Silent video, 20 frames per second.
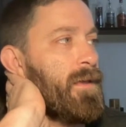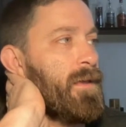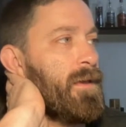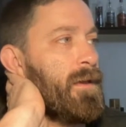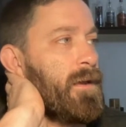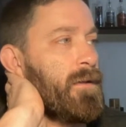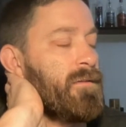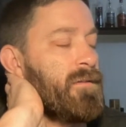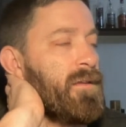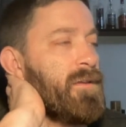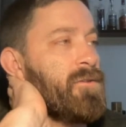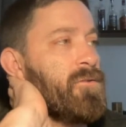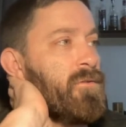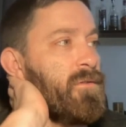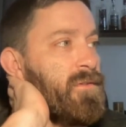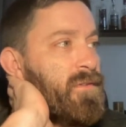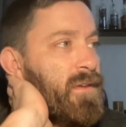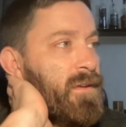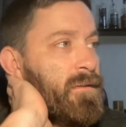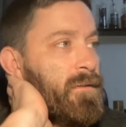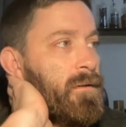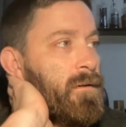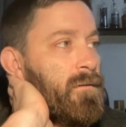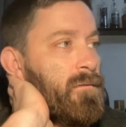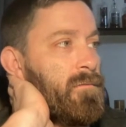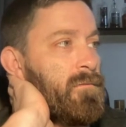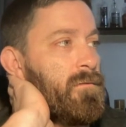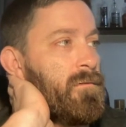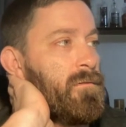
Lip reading: It's interesting though.